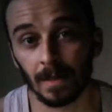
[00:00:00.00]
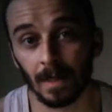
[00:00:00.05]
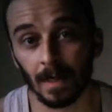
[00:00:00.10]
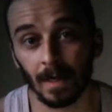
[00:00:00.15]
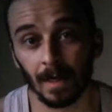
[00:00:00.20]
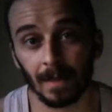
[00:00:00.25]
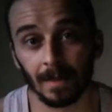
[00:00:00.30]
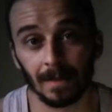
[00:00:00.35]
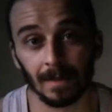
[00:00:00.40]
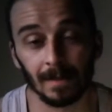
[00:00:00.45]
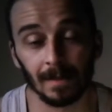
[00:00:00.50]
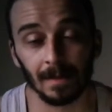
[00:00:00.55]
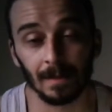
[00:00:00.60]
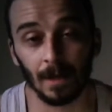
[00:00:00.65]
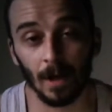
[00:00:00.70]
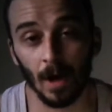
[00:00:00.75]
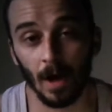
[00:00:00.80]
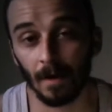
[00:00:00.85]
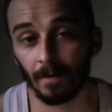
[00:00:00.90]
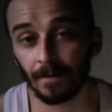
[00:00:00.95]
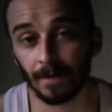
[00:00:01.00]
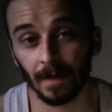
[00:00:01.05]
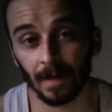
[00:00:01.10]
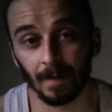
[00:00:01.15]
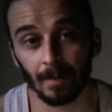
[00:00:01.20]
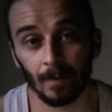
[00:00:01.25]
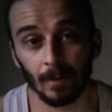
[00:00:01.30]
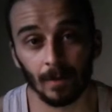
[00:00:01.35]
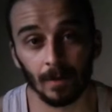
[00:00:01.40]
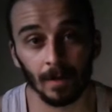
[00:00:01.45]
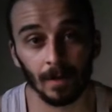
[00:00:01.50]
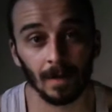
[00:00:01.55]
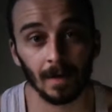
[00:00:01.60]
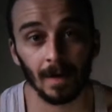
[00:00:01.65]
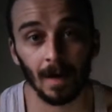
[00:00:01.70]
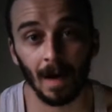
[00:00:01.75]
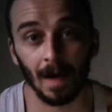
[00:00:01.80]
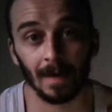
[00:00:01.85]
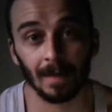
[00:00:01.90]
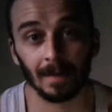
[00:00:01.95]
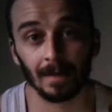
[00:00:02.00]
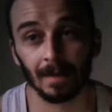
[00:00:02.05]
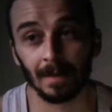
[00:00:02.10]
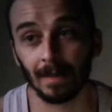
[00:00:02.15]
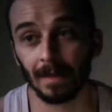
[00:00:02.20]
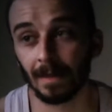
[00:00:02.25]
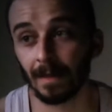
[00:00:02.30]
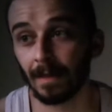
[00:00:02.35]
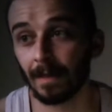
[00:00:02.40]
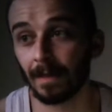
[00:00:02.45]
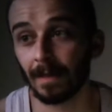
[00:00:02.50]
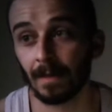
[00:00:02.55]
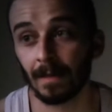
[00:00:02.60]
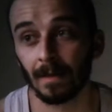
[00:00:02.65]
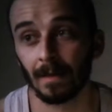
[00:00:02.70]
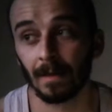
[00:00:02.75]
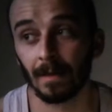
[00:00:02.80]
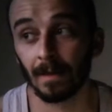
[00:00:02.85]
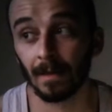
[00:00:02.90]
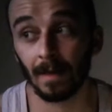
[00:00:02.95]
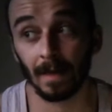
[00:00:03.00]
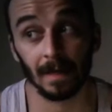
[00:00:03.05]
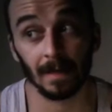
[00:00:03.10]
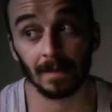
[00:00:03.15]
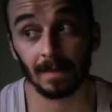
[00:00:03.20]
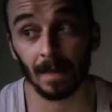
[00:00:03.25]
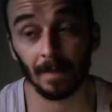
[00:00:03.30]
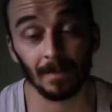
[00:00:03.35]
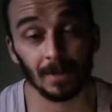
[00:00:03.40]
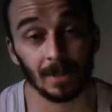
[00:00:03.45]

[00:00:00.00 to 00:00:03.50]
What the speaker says: that I didn't need coffee anymore. I didn't need any type